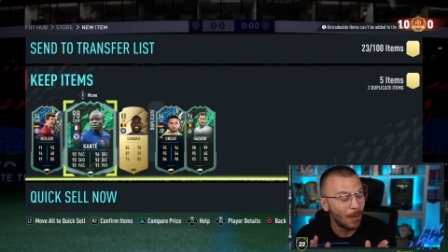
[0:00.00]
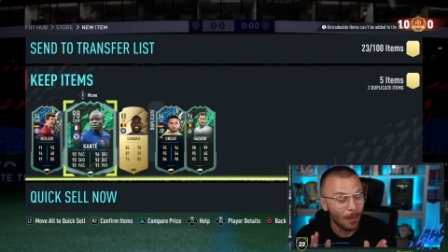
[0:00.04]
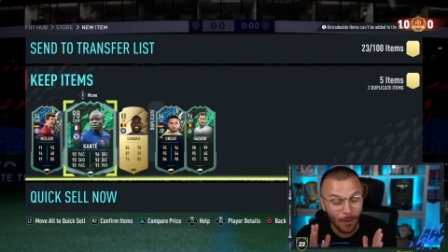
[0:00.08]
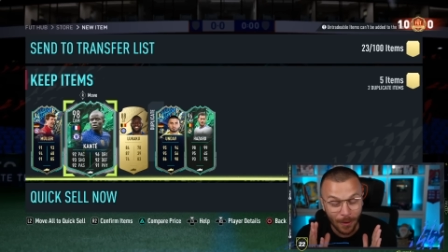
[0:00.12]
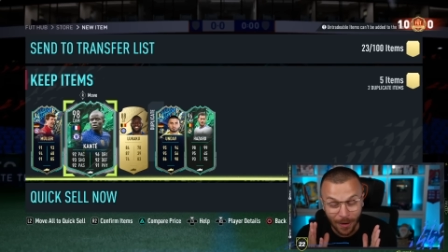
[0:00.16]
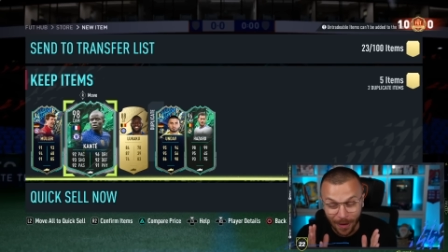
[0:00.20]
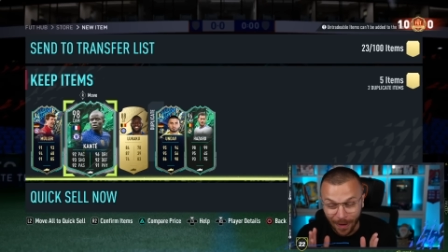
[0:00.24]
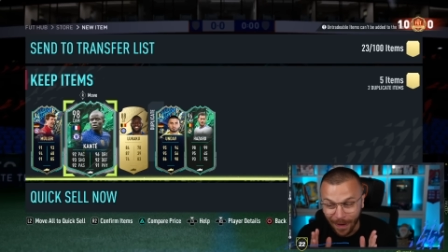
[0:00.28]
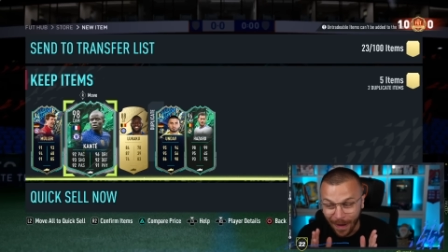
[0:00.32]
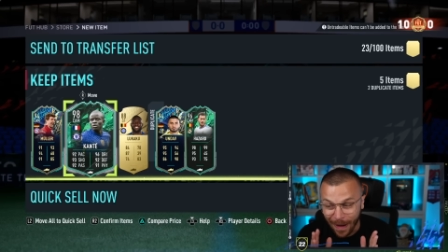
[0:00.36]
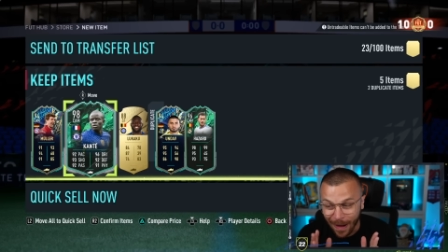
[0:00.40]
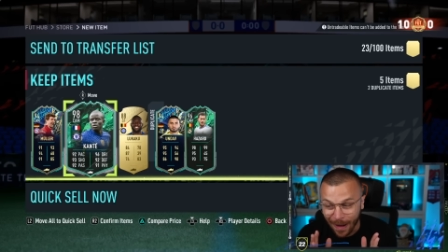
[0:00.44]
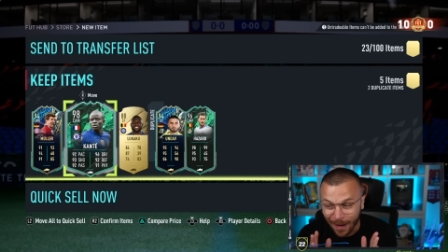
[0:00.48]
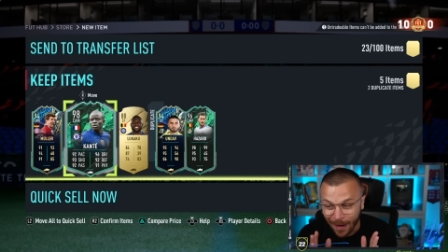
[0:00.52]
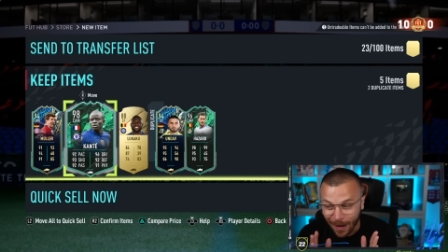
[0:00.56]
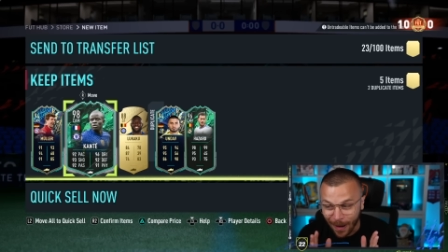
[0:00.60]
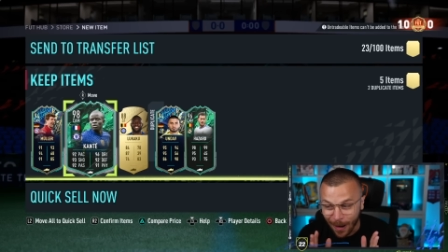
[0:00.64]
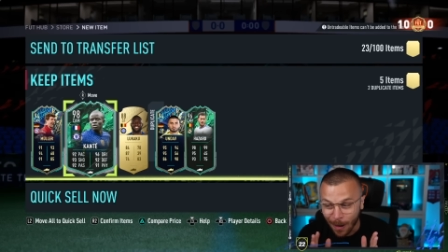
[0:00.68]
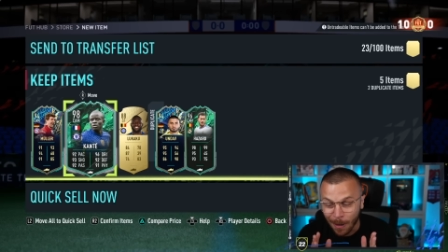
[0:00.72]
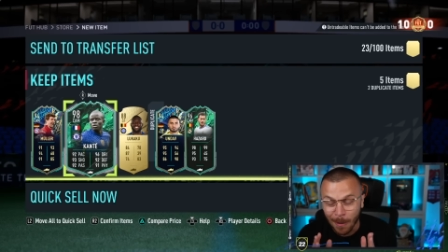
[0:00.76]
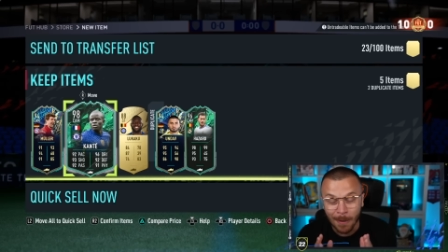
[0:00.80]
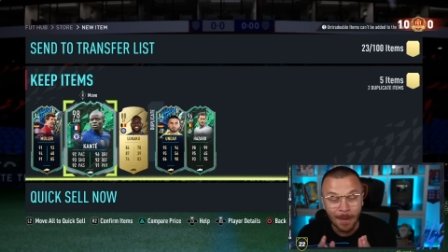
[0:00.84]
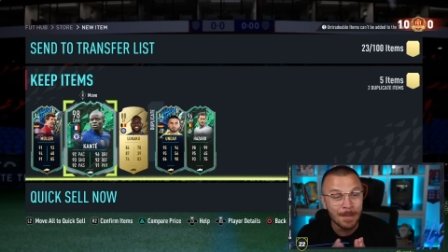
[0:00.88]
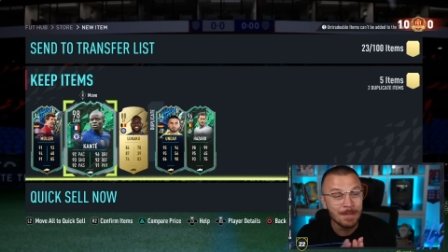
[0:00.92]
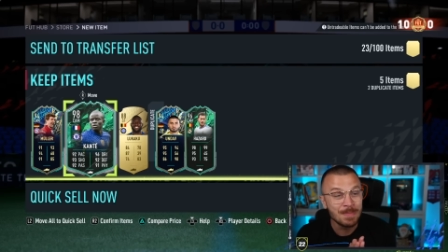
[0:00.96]

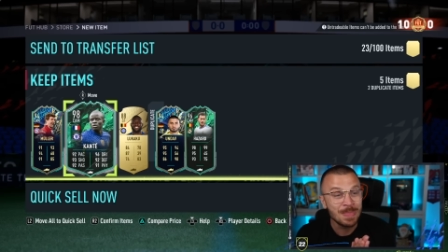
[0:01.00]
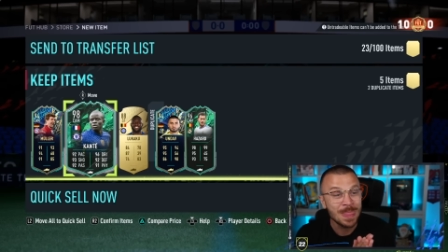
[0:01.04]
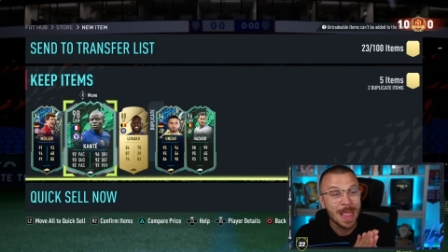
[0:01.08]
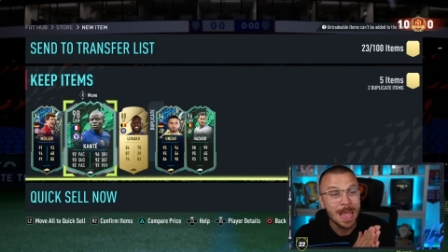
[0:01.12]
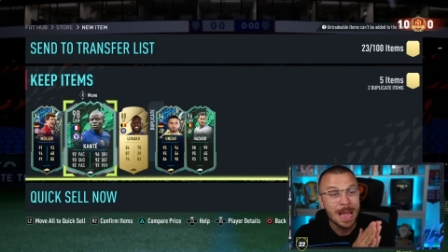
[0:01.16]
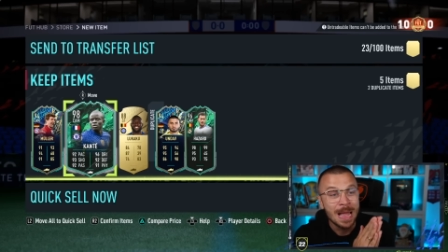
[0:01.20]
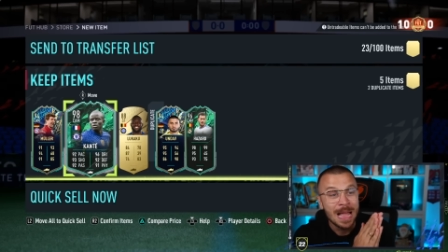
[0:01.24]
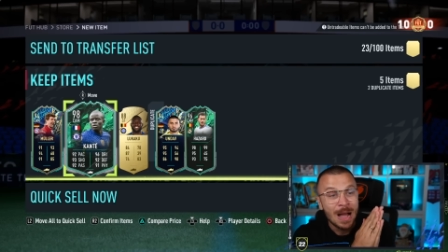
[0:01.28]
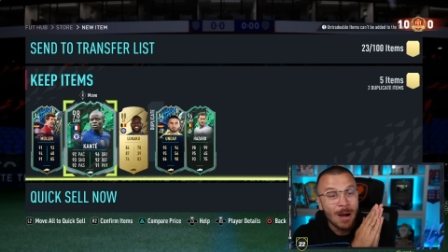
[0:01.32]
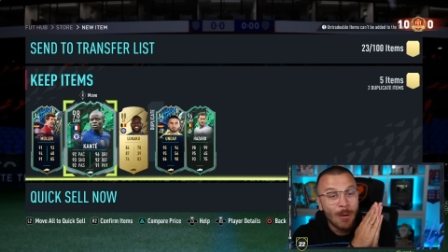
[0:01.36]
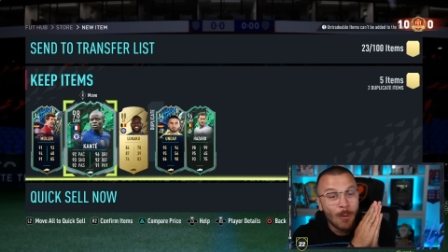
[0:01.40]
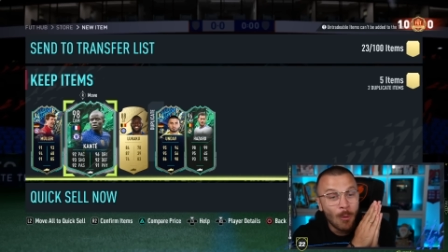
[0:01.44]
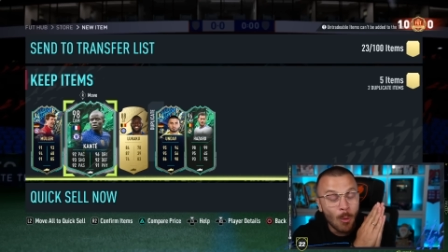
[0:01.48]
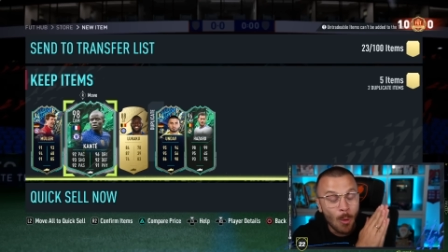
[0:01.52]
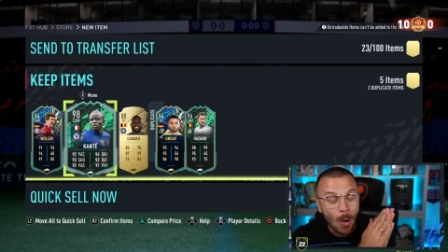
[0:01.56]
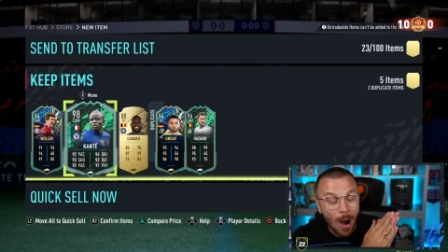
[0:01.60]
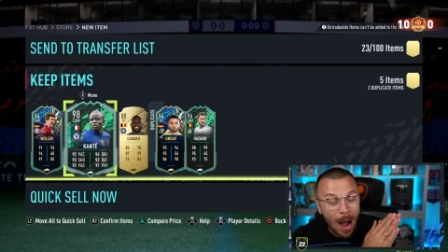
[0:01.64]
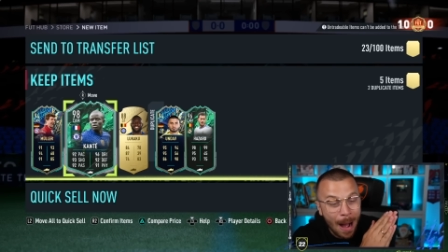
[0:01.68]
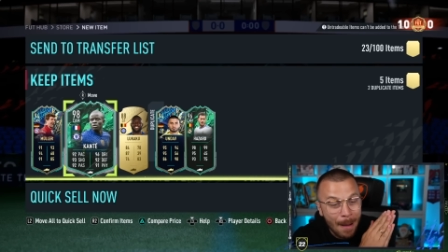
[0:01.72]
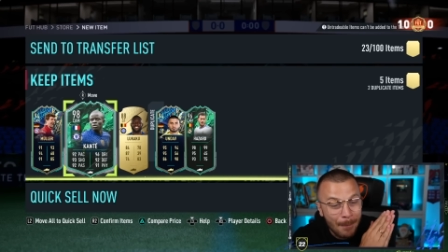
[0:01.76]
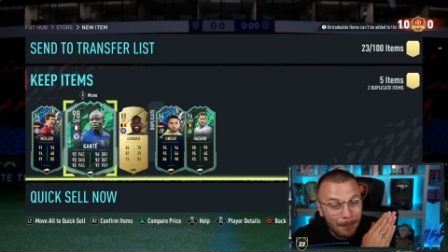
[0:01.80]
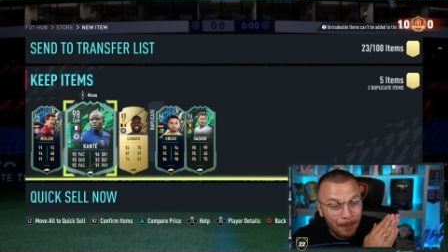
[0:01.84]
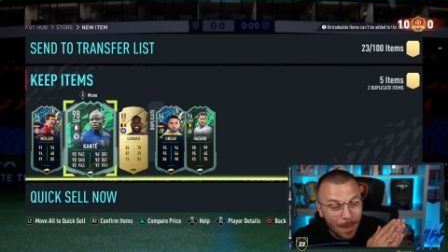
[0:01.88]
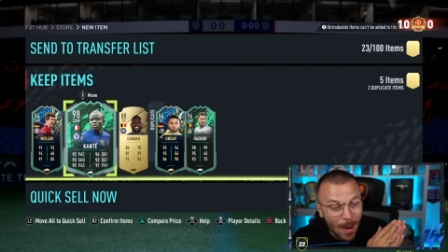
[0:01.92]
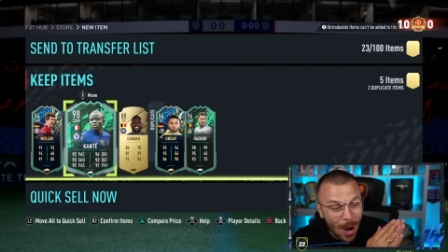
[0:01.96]

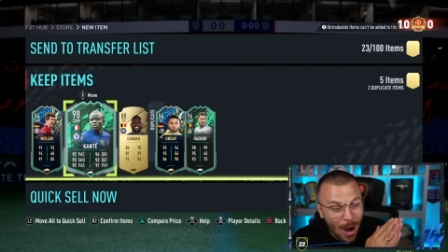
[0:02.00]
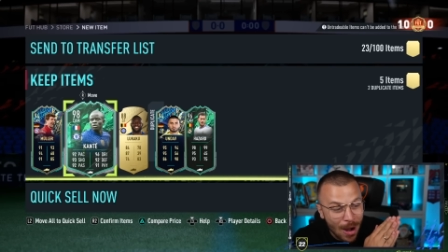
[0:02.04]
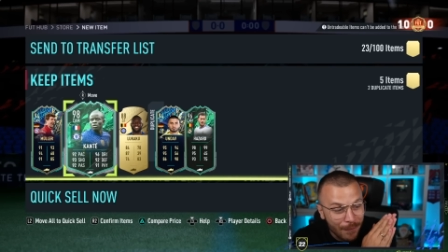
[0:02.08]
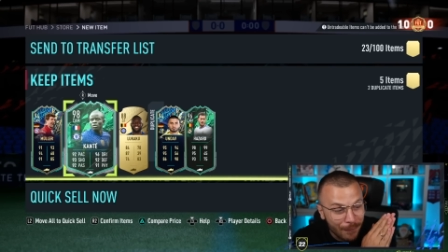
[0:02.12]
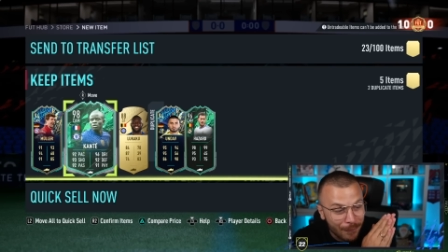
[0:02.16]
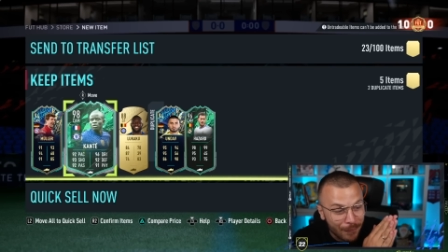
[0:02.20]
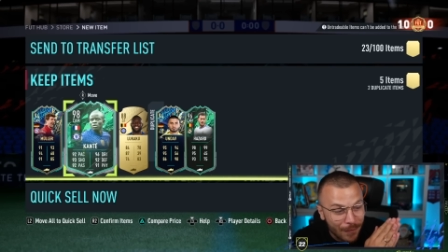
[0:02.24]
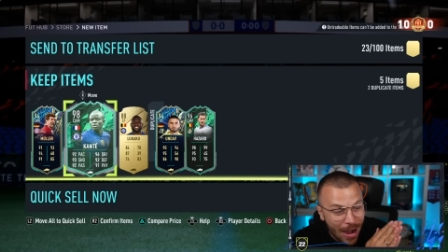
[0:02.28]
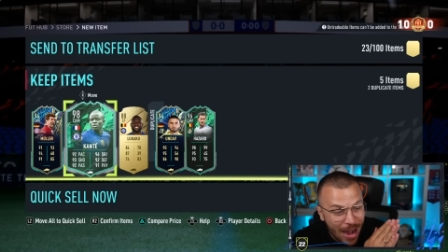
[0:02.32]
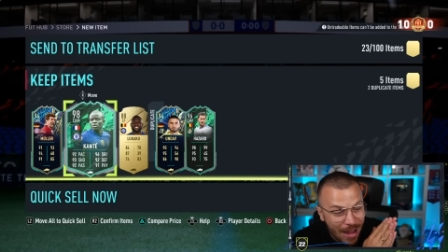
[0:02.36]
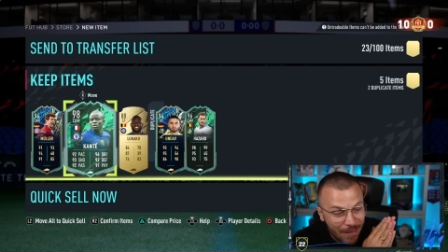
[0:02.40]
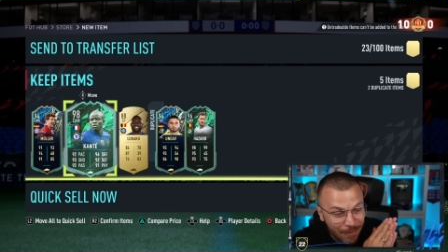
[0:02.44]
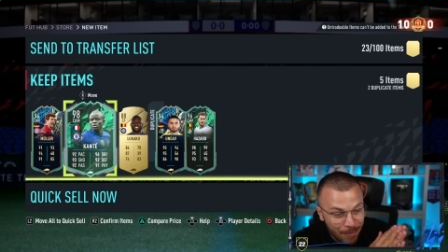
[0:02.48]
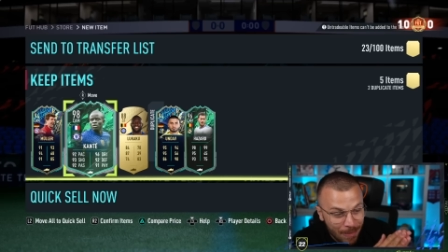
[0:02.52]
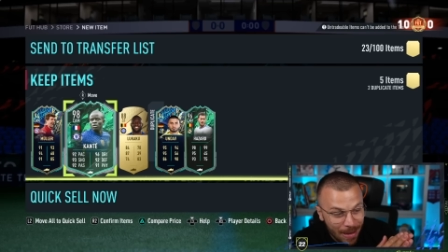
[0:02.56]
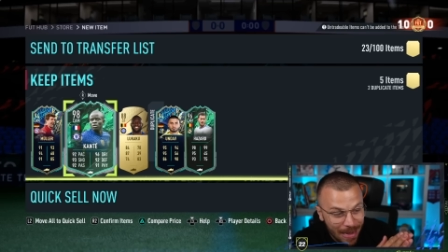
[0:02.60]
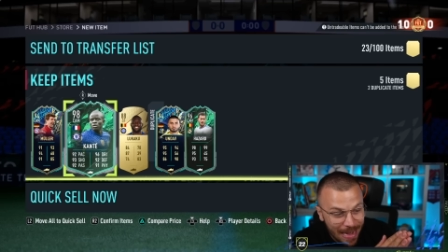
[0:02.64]
1.5